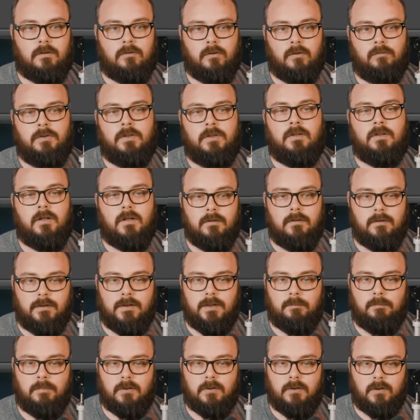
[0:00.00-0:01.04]
So if it does
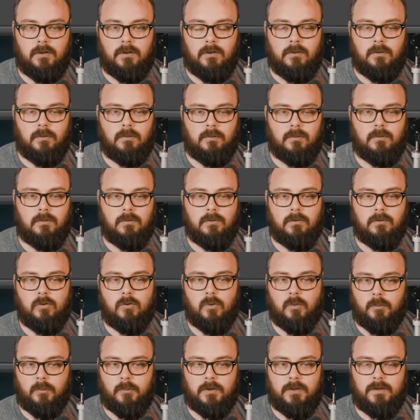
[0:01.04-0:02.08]
get below
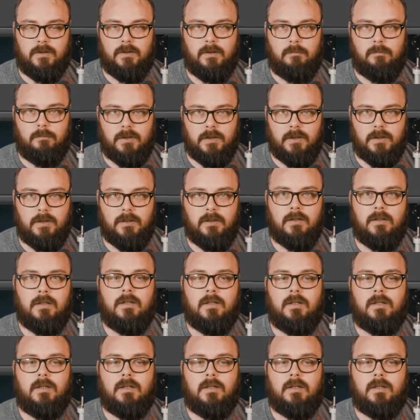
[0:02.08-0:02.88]
21 dB,